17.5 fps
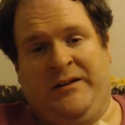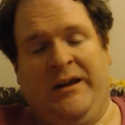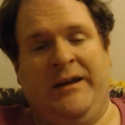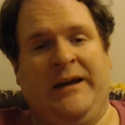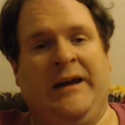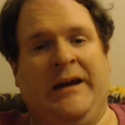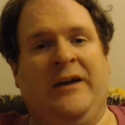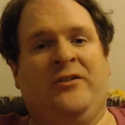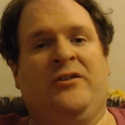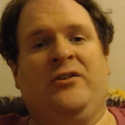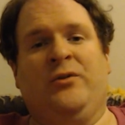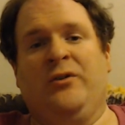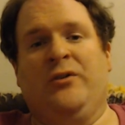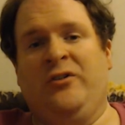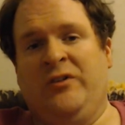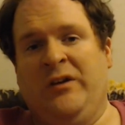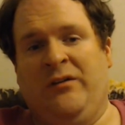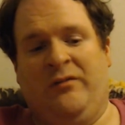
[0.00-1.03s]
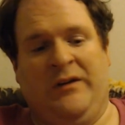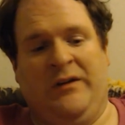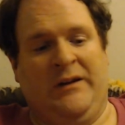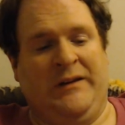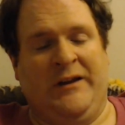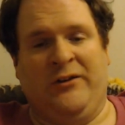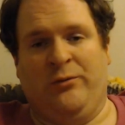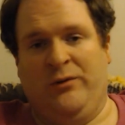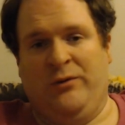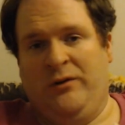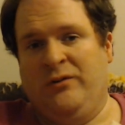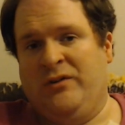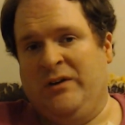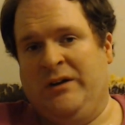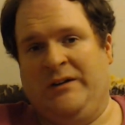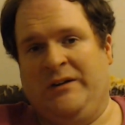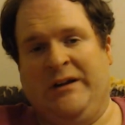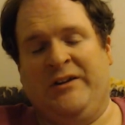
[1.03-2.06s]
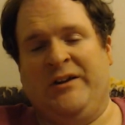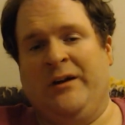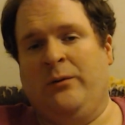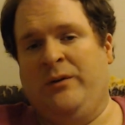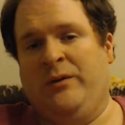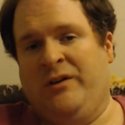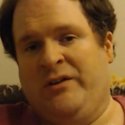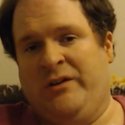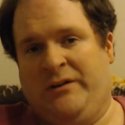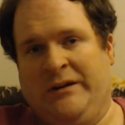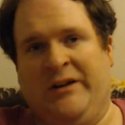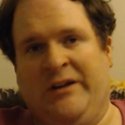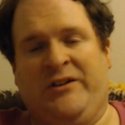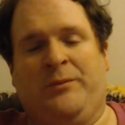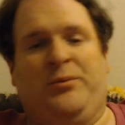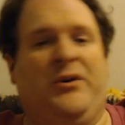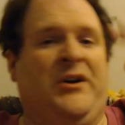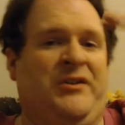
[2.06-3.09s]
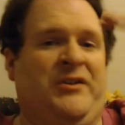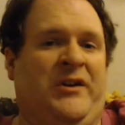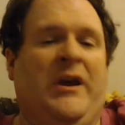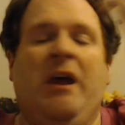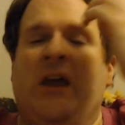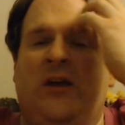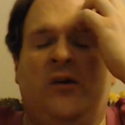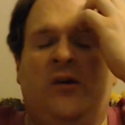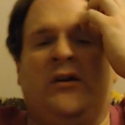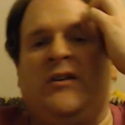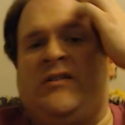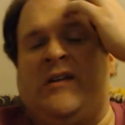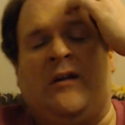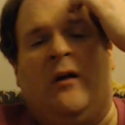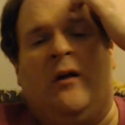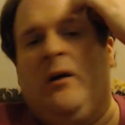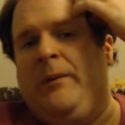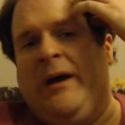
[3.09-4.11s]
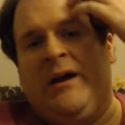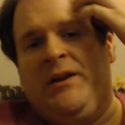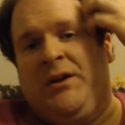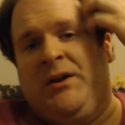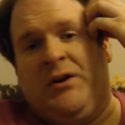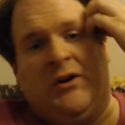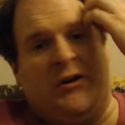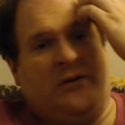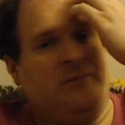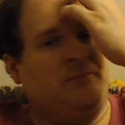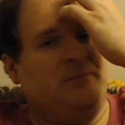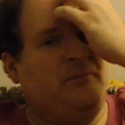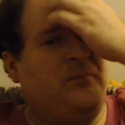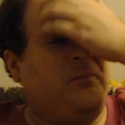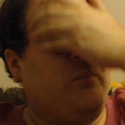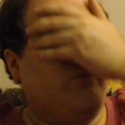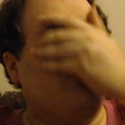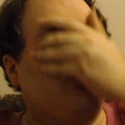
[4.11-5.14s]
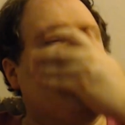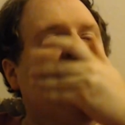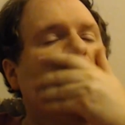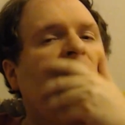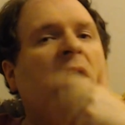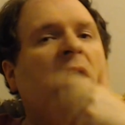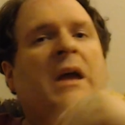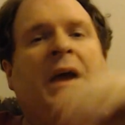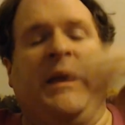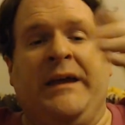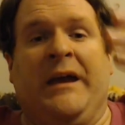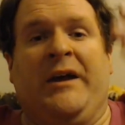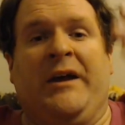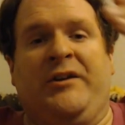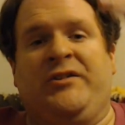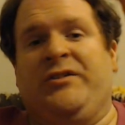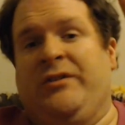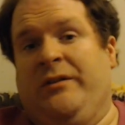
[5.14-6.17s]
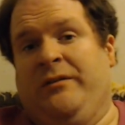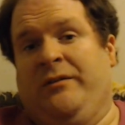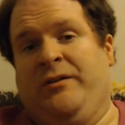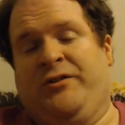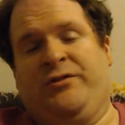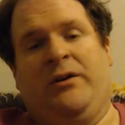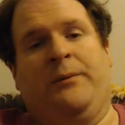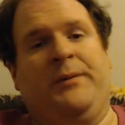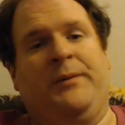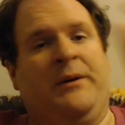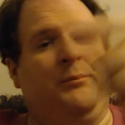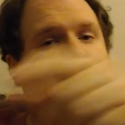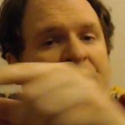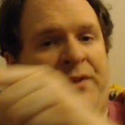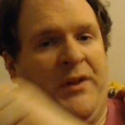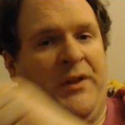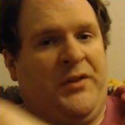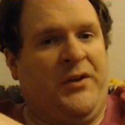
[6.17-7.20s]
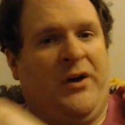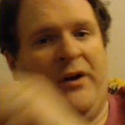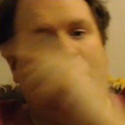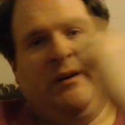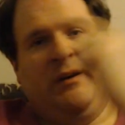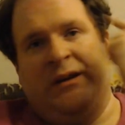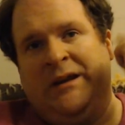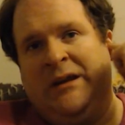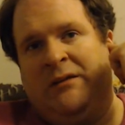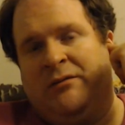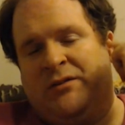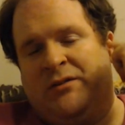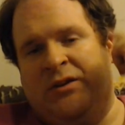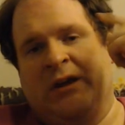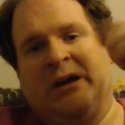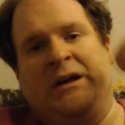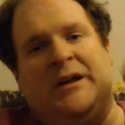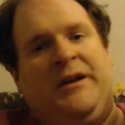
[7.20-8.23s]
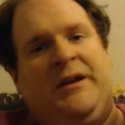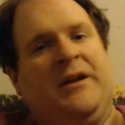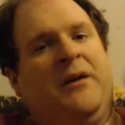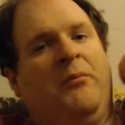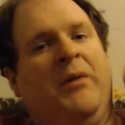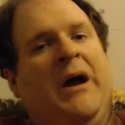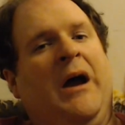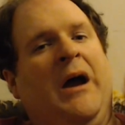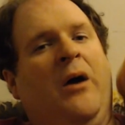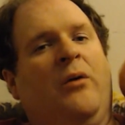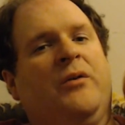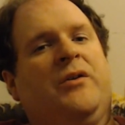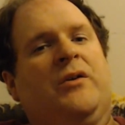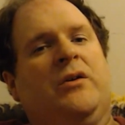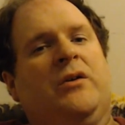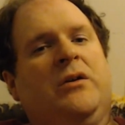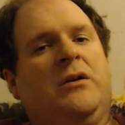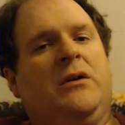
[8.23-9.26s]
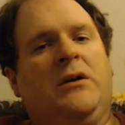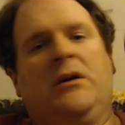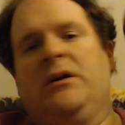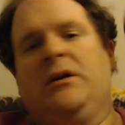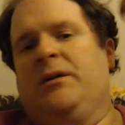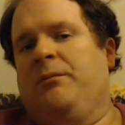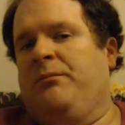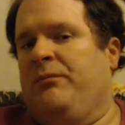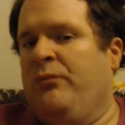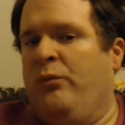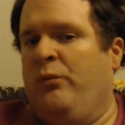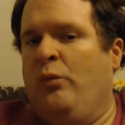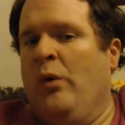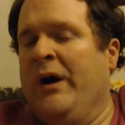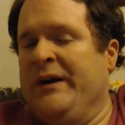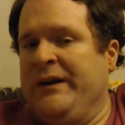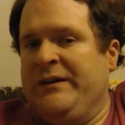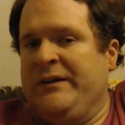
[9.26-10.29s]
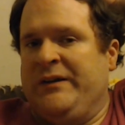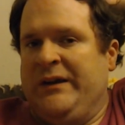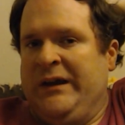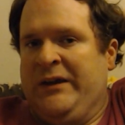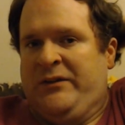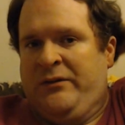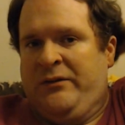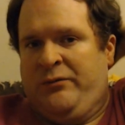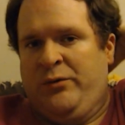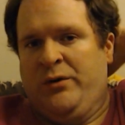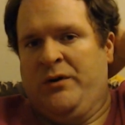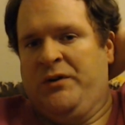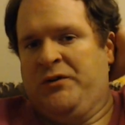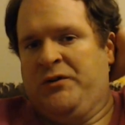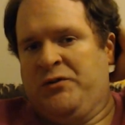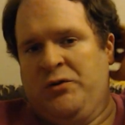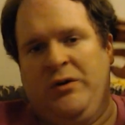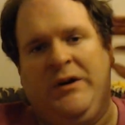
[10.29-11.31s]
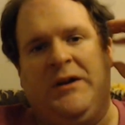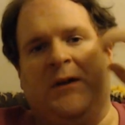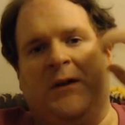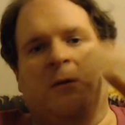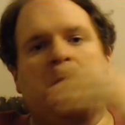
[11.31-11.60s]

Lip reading: Take action to achieve that. That's when you sin. That's how we sin. That's a process. You can see it all the way back in the garden. Yes, the serpent put the thought in Eve's head about wanting to eat the fruit of the tree.